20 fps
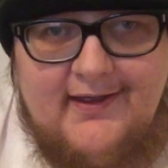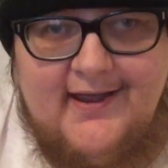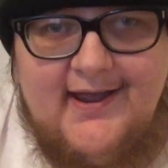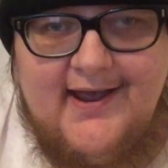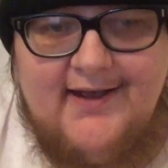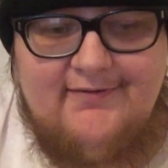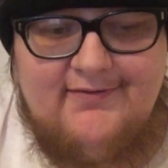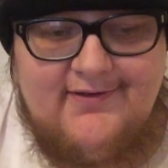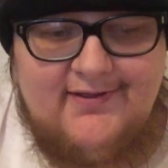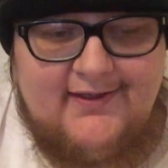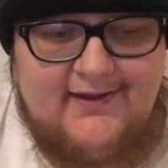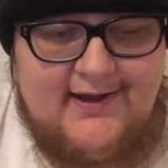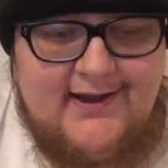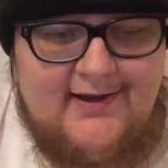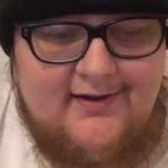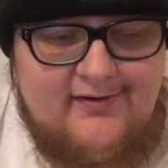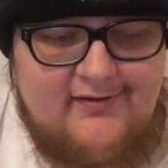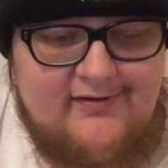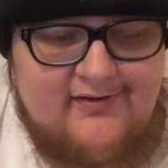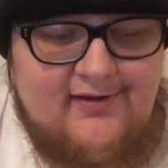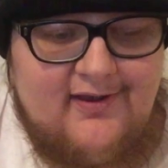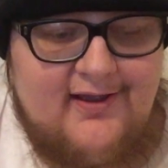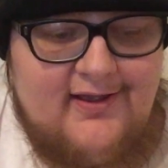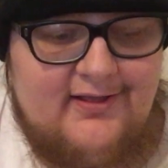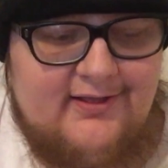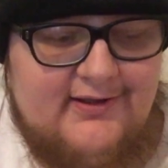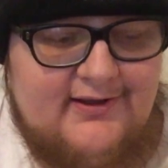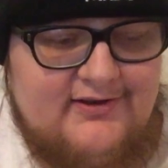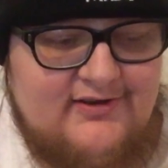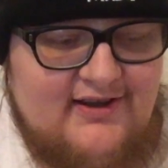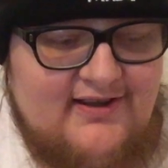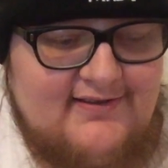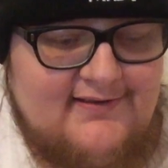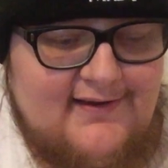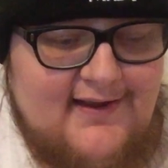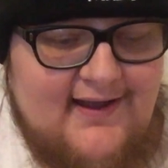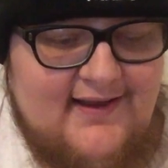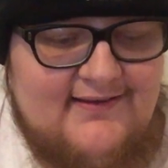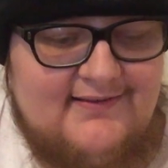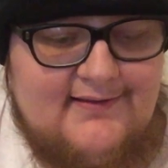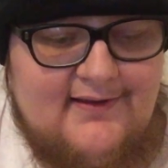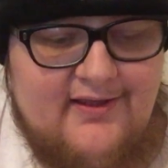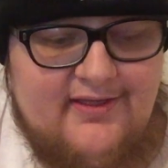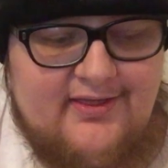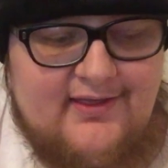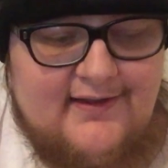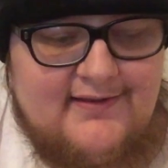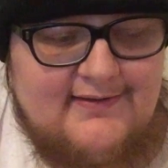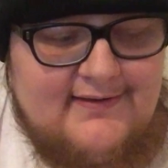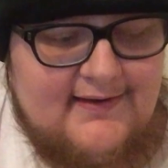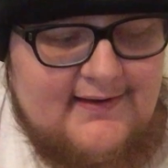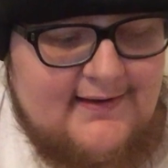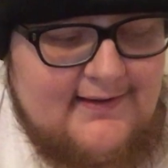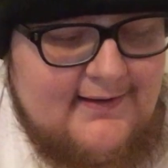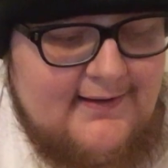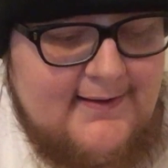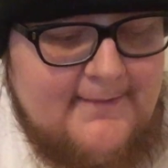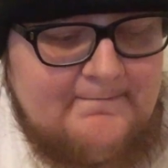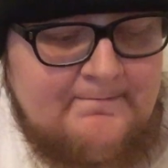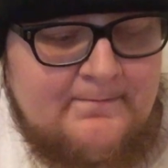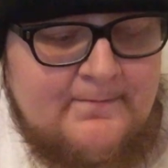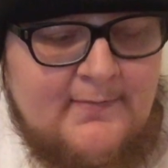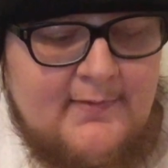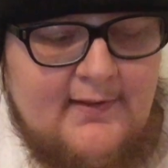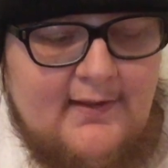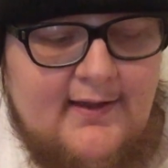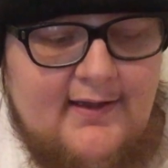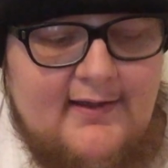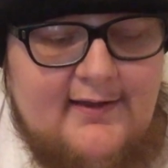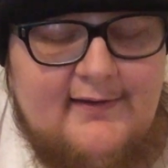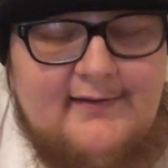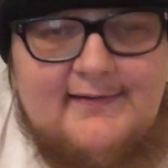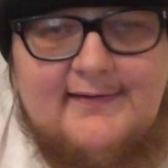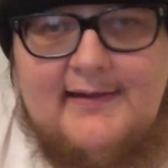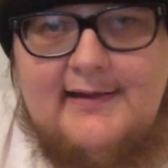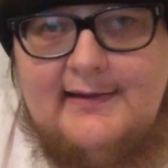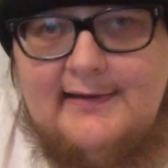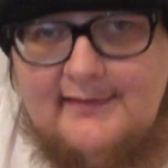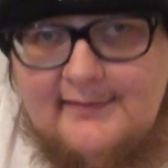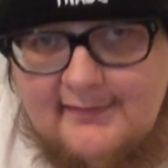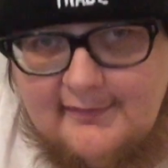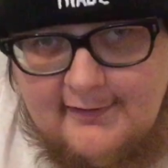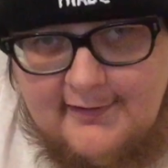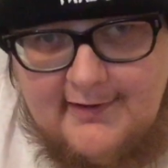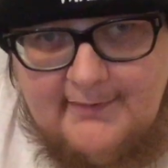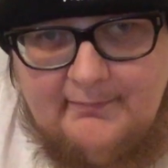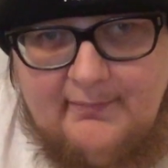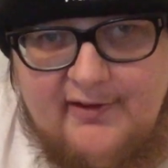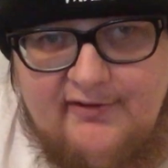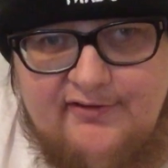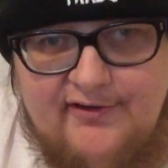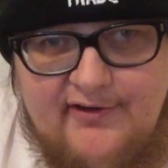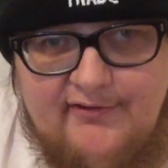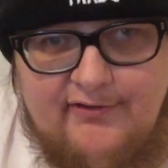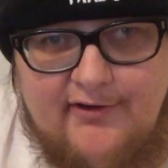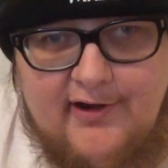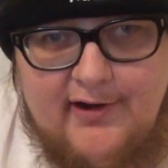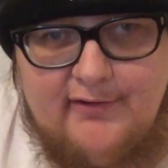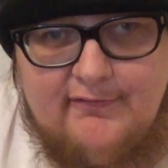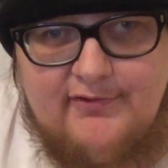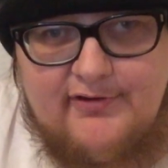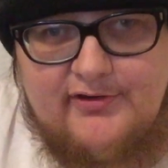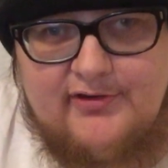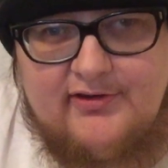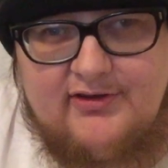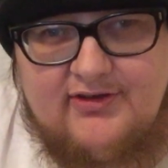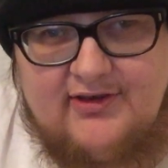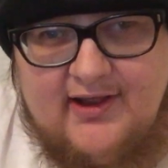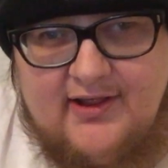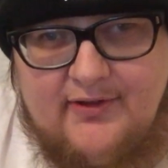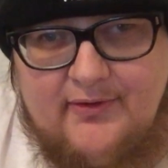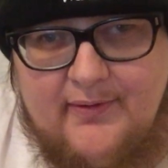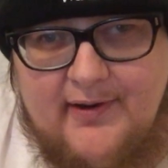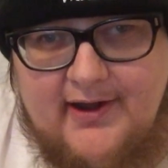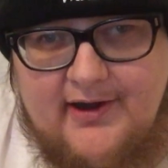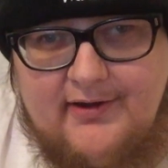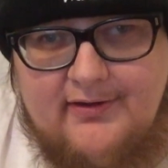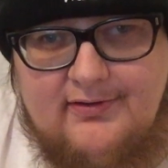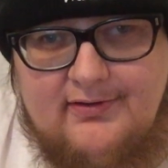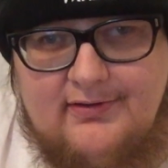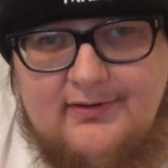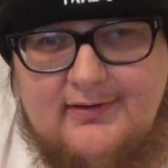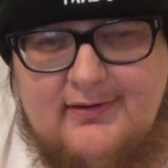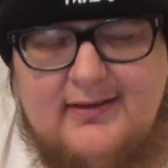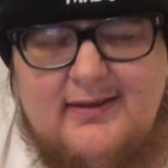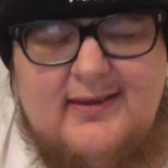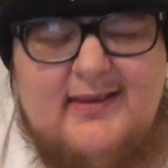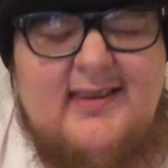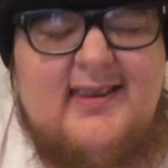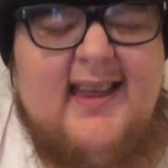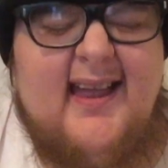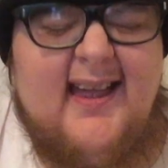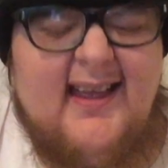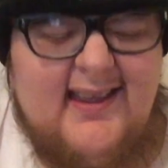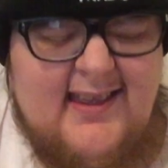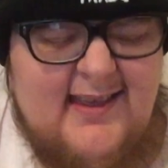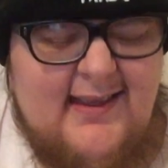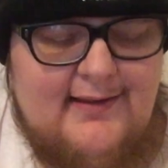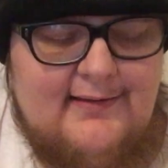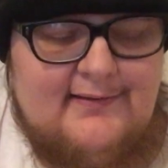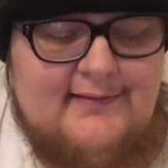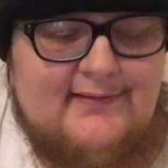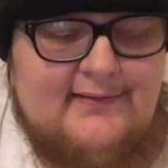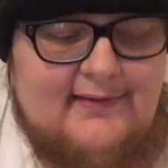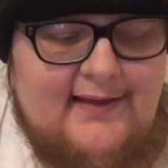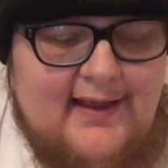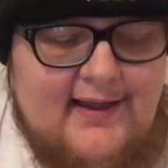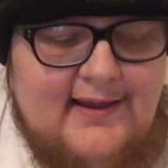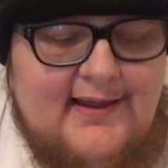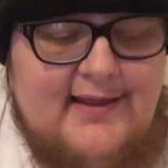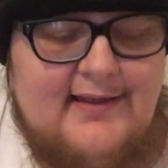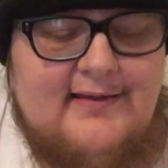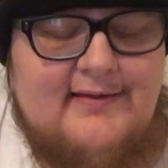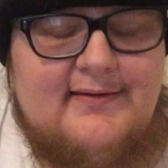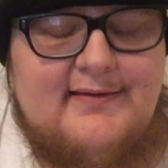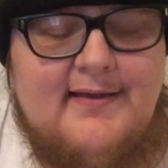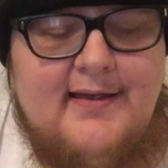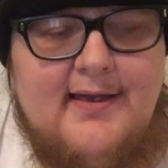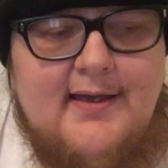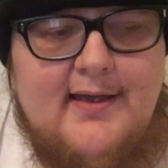Everything here is legit and authentic is easily my favourite Elvis Costello record in decades and decades.